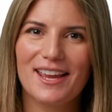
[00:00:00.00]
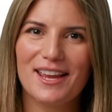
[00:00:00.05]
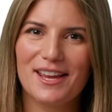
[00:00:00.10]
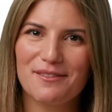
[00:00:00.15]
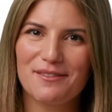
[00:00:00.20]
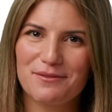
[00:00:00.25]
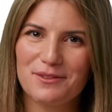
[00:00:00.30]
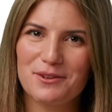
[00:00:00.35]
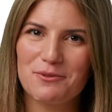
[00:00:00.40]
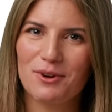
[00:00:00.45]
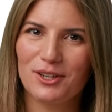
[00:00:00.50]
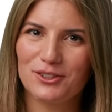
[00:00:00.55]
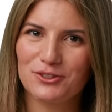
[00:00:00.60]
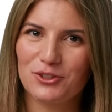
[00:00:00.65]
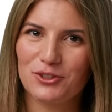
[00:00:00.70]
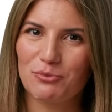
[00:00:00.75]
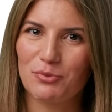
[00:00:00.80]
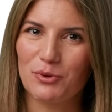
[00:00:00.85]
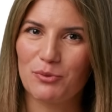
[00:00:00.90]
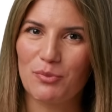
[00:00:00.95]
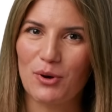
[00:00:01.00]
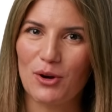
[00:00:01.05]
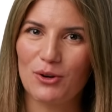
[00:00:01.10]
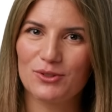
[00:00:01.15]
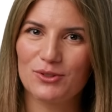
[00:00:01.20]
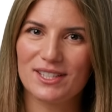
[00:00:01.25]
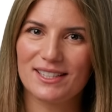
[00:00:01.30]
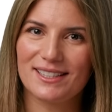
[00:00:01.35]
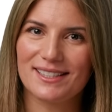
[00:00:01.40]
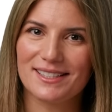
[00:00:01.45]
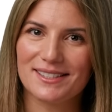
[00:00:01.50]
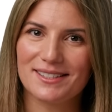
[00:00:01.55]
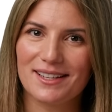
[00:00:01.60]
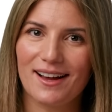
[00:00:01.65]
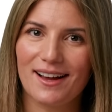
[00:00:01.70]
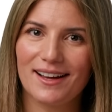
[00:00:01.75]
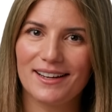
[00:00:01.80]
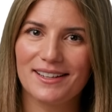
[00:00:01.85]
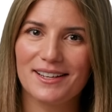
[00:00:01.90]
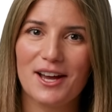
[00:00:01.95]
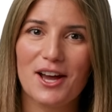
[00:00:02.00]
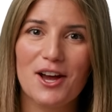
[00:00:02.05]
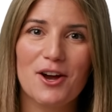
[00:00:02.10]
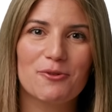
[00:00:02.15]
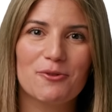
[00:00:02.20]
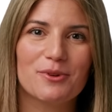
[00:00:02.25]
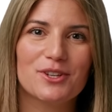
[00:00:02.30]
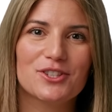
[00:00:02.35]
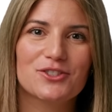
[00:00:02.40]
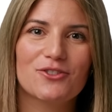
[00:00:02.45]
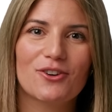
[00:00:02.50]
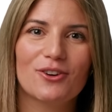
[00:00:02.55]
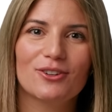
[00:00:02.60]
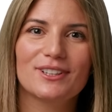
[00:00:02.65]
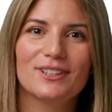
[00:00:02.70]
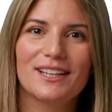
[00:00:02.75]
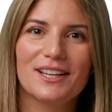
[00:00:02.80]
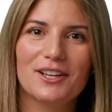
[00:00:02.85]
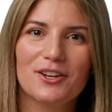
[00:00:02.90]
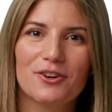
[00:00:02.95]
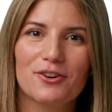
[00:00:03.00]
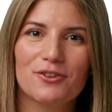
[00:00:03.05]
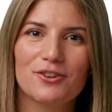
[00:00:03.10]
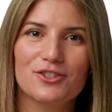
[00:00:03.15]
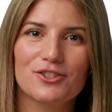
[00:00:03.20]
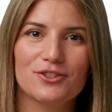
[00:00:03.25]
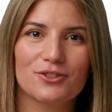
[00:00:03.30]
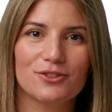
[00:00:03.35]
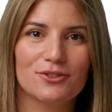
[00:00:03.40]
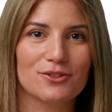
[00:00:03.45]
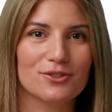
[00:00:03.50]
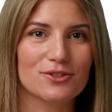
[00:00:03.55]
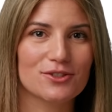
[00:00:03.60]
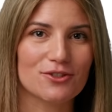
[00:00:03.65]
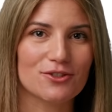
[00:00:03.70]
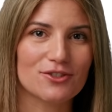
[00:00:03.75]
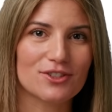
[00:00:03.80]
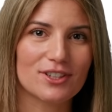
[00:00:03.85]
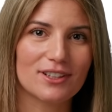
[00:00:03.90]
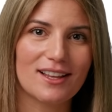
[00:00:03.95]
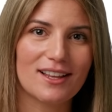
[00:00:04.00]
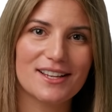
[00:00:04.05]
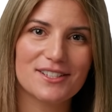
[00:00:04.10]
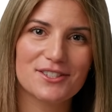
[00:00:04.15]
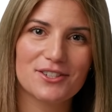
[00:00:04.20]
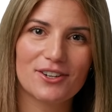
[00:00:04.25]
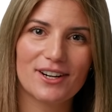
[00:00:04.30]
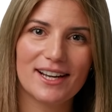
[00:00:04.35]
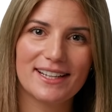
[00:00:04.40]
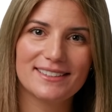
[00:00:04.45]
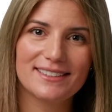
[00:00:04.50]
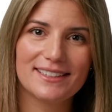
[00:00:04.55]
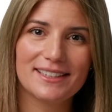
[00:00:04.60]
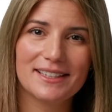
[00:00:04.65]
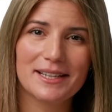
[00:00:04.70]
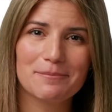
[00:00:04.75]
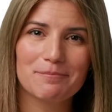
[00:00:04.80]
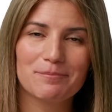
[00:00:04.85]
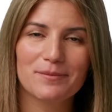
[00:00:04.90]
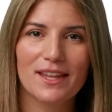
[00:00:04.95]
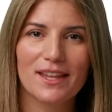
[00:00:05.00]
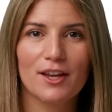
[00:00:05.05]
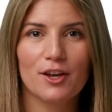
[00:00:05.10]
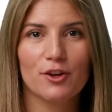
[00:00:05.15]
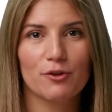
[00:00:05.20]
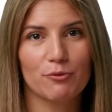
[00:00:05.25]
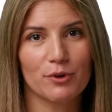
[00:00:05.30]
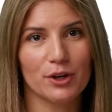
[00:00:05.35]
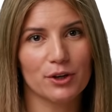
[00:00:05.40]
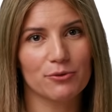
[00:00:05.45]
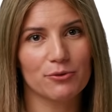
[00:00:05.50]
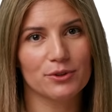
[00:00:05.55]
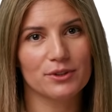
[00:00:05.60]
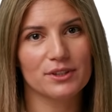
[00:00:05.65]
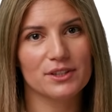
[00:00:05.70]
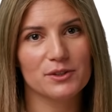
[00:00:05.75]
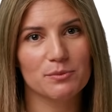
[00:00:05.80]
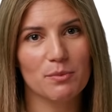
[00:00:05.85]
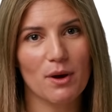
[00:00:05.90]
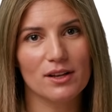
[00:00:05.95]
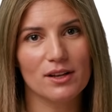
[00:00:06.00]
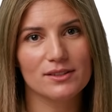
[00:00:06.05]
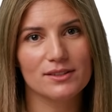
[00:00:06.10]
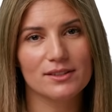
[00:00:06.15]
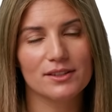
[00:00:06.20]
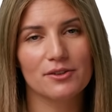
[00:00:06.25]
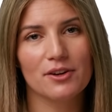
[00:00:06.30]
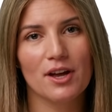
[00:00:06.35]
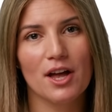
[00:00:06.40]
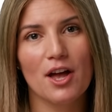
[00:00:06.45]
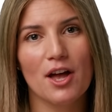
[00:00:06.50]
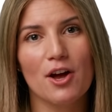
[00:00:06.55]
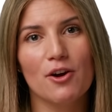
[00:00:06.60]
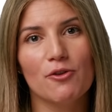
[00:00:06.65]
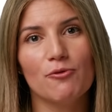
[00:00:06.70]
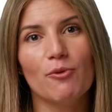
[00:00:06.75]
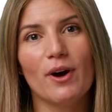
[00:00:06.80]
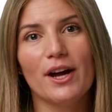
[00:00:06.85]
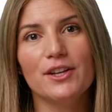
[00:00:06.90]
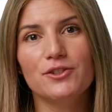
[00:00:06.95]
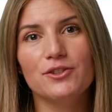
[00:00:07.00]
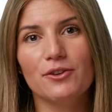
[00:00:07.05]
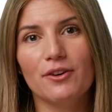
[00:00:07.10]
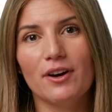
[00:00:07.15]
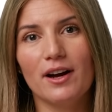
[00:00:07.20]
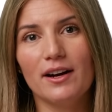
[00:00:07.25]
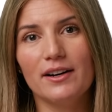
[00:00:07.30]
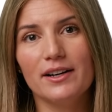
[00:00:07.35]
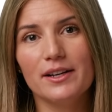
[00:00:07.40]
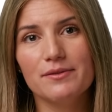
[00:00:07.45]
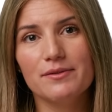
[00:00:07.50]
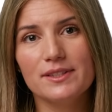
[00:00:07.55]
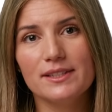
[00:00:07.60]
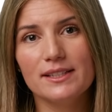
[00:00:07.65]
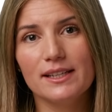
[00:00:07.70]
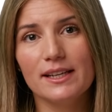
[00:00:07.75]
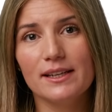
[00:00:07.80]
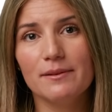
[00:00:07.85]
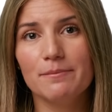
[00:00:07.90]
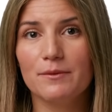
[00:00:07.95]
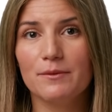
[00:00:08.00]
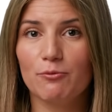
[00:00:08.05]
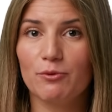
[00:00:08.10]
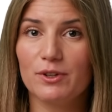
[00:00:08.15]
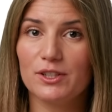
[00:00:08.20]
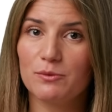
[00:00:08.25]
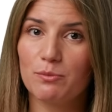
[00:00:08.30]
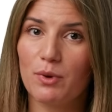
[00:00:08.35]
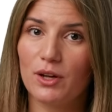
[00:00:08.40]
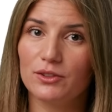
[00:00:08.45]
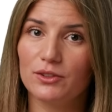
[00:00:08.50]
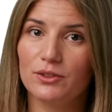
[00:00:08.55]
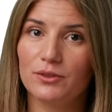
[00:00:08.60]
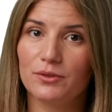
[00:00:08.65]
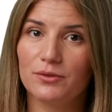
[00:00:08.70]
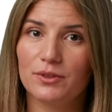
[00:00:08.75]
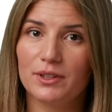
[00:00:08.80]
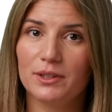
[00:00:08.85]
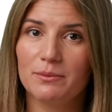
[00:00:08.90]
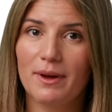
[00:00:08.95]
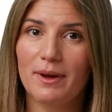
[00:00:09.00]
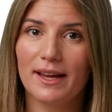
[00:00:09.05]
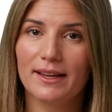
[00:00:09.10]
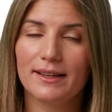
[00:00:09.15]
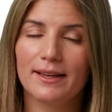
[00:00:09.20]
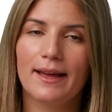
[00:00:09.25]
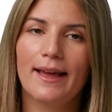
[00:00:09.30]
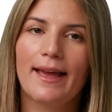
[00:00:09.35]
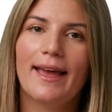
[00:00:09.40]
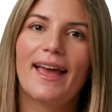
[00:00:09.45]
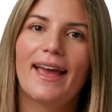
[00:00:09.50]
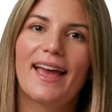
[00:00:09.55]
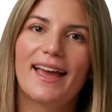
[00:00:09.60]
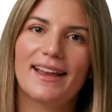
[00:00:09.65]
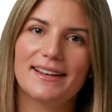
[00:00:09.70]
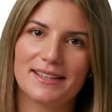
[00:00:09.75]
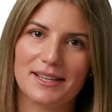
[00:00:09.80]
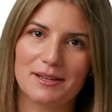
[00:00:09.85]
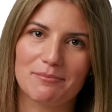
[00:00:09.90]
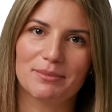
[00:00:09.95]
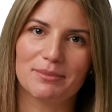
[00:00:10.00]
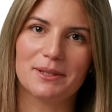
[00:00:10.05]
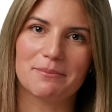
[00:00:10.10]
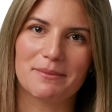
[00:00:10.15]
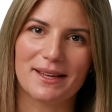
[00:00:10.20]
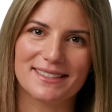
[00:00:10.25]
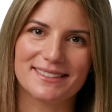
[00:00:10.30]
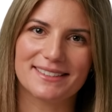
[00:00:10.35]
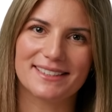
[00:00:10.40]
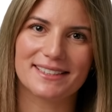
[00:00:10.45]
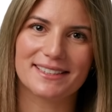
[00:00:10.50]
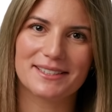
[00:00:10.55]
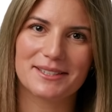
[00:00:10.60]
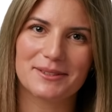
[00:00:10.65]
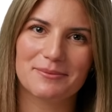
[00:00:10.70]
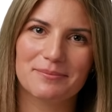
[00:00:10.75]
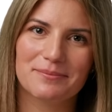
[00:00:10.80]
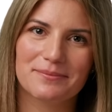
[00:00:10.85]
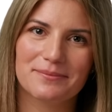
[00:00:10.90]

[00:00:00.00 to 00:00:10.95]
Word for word: If you want to propose a design, we strongly encourage you to socialize your idea, recruit a sponsor, write your RFC, respond to feedback, and implement it.